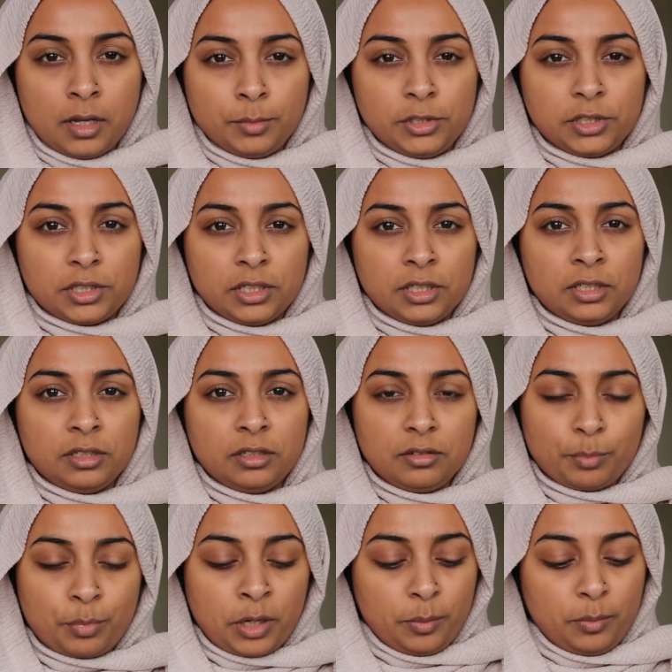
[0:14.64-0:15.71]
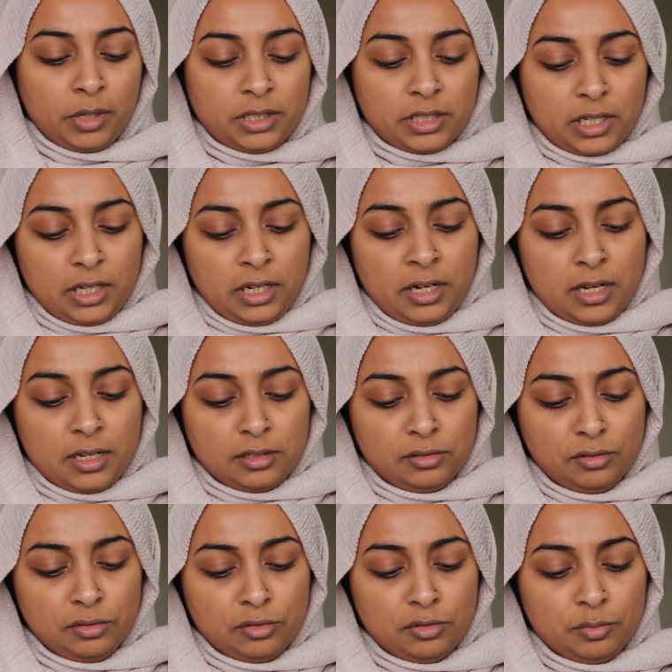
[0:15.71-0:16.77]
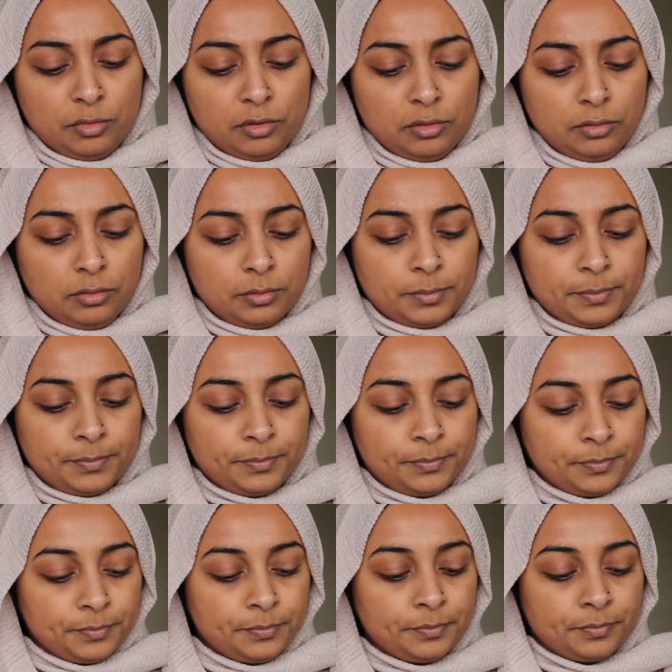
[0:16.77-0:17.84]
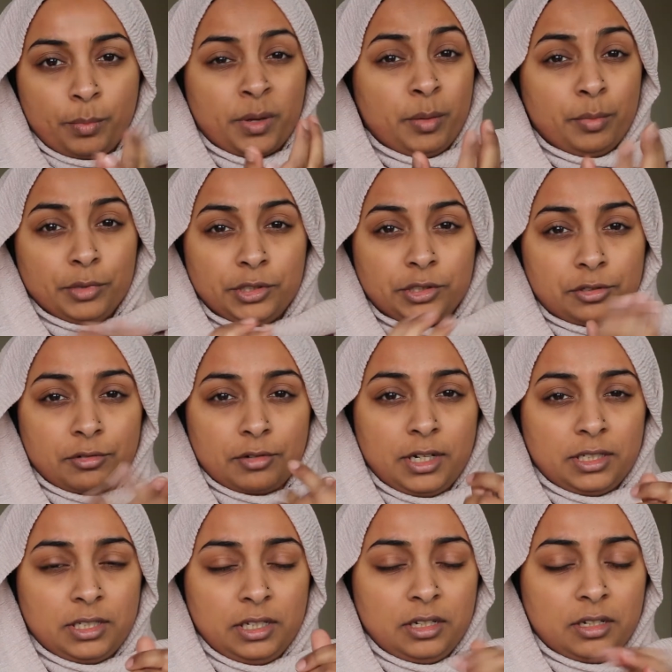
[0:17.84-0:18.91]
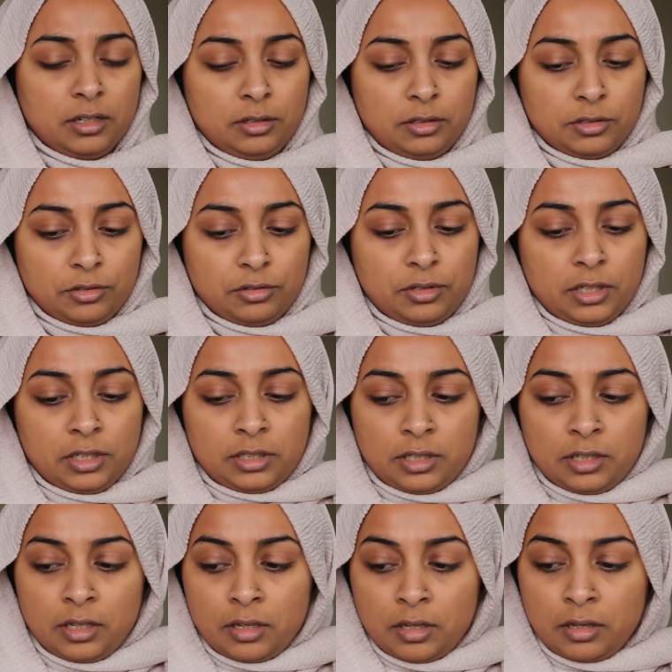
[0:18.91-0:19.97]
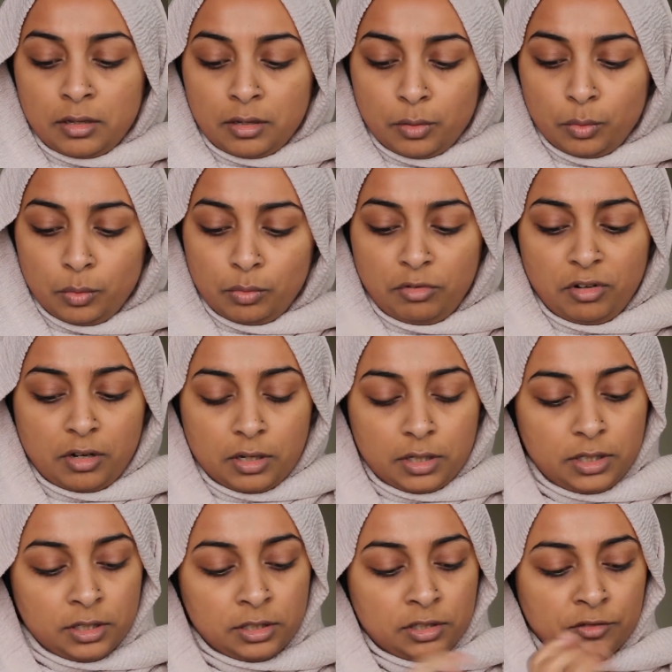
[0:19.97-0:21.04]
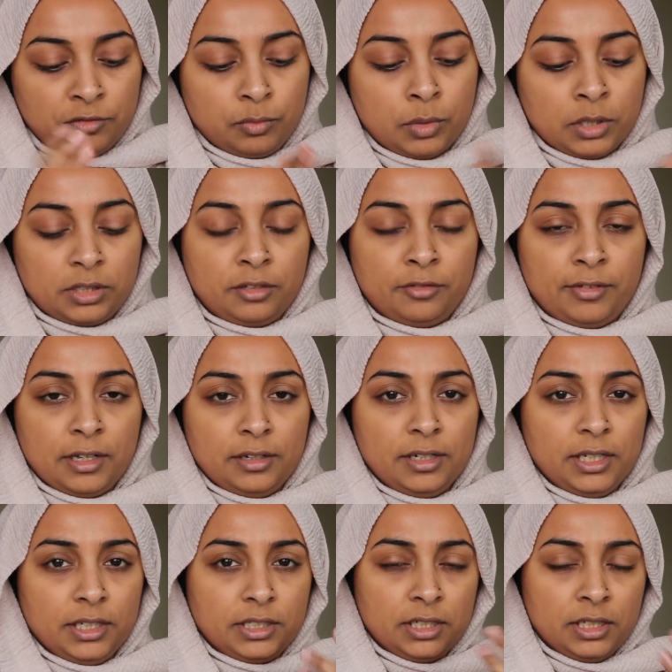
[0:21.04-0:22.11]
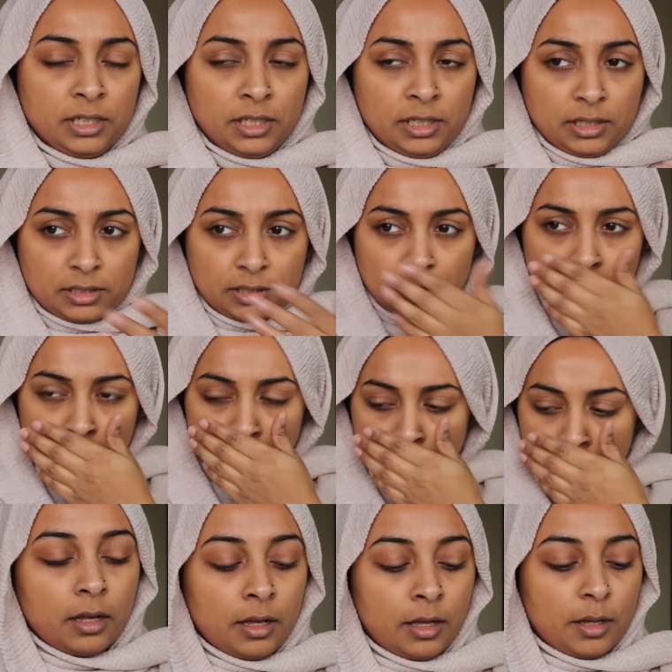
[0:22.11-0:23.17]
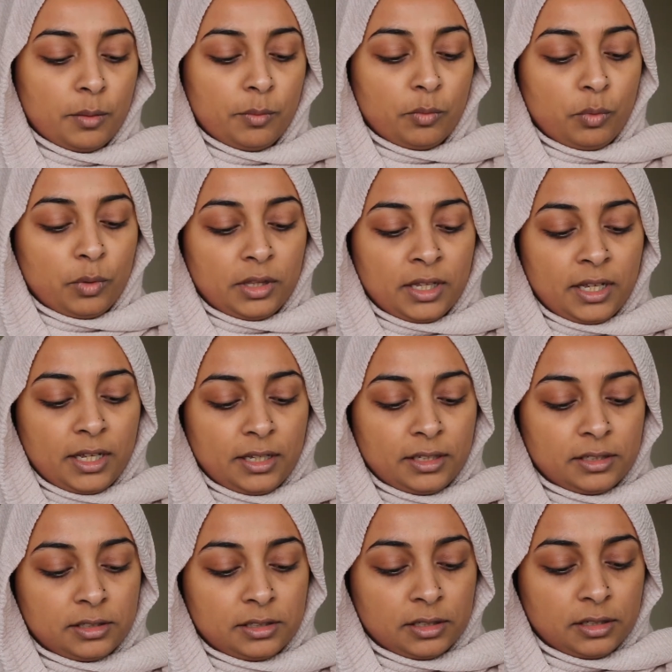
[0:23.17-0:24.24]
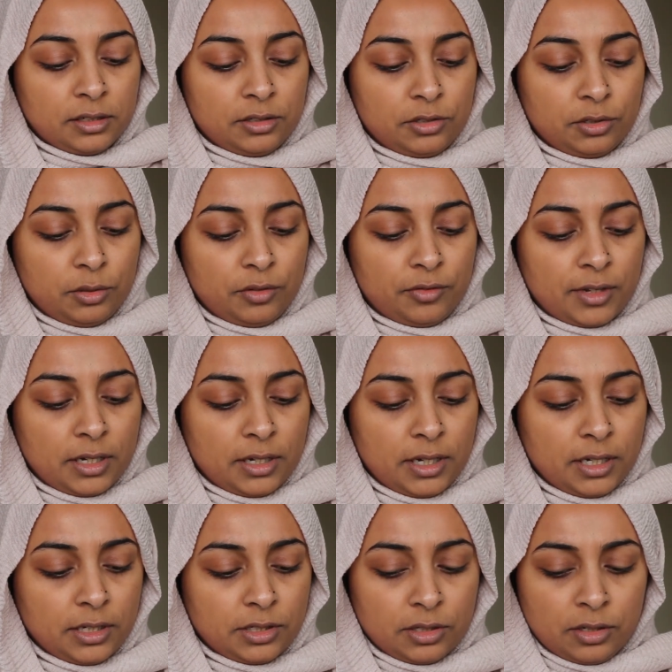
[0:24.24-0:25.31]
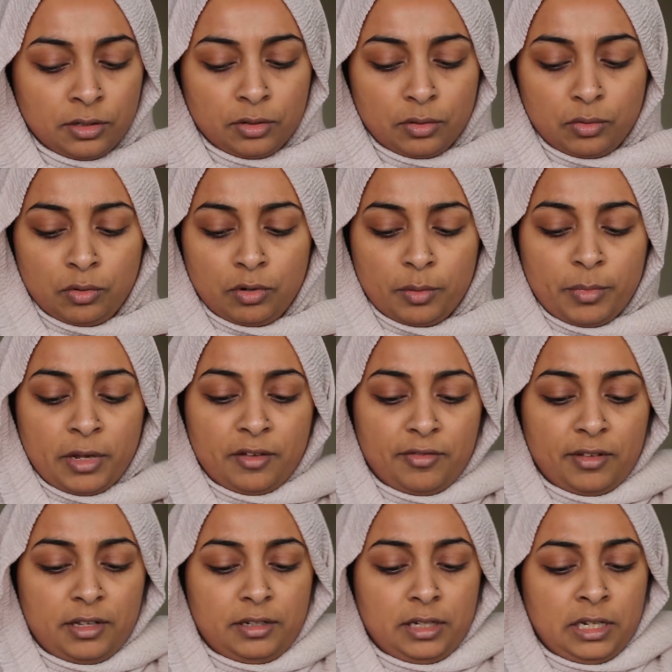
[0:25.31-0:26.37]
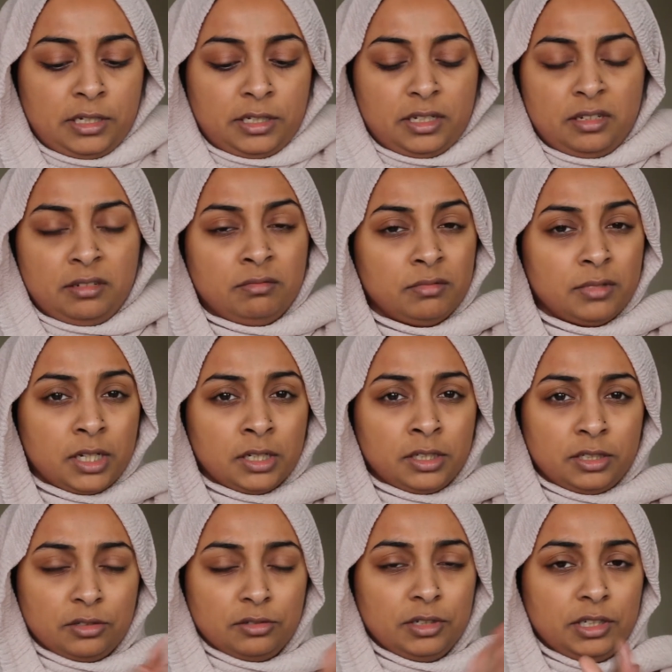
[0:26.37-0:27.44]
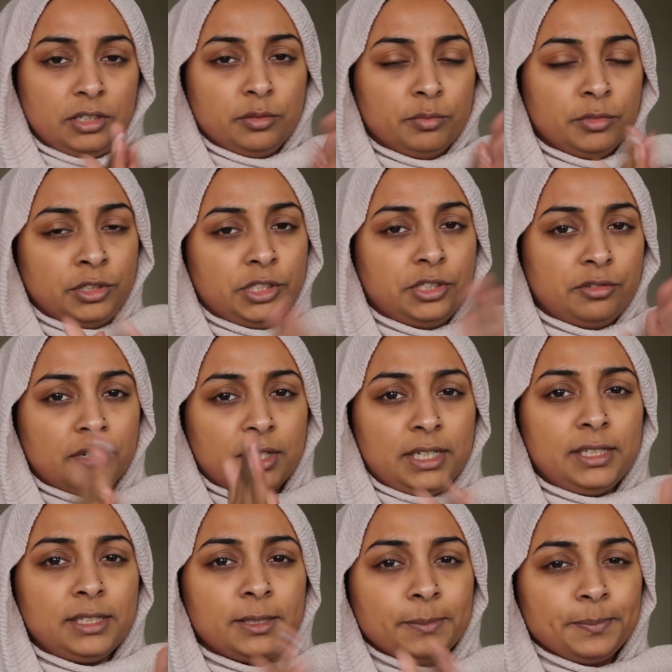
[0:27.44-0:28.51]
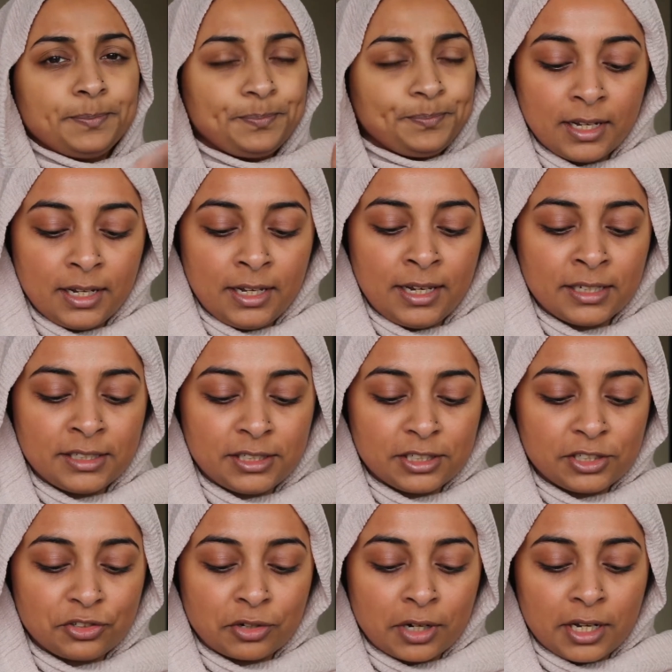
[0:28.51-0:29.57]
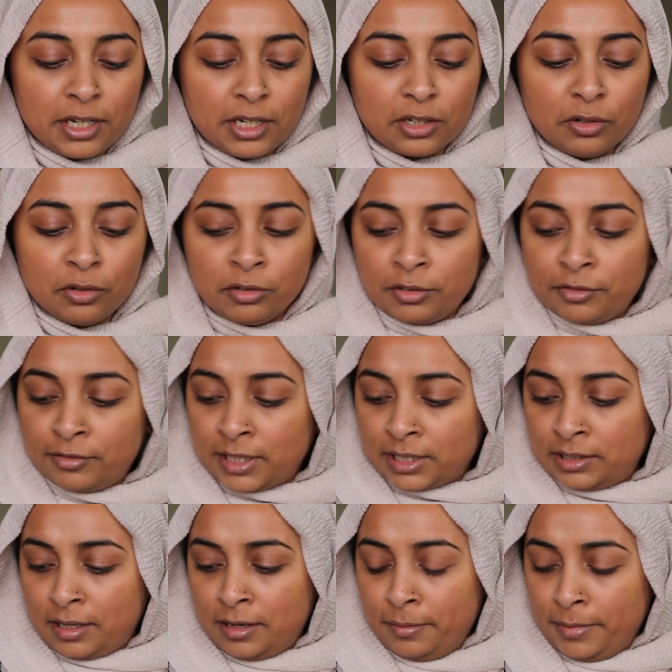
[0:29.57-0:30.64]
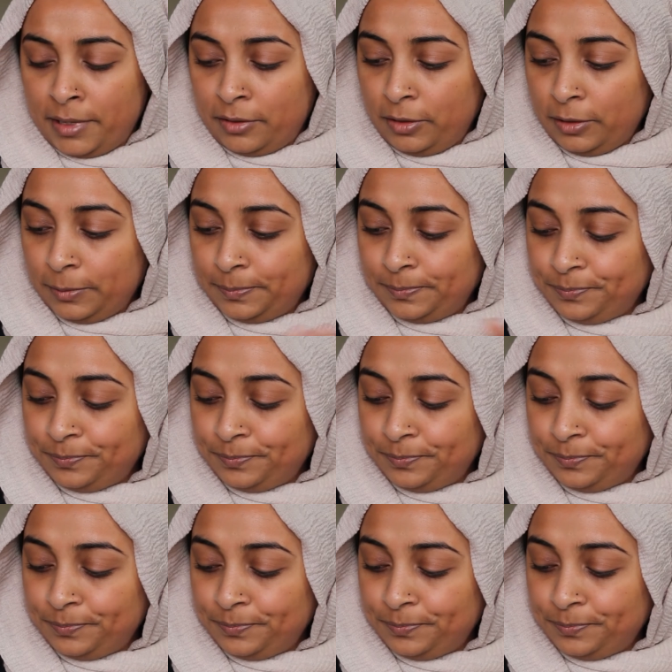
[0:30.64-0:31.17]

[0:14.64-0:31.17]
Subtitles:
I'm just going to prep my skin as normal by moisturising. I do this regardless of what the foundation is. Whether it's a dewy foundation or a matte foundation, I still need to moisturise. Let's just try and ignore the fact that I'm ill.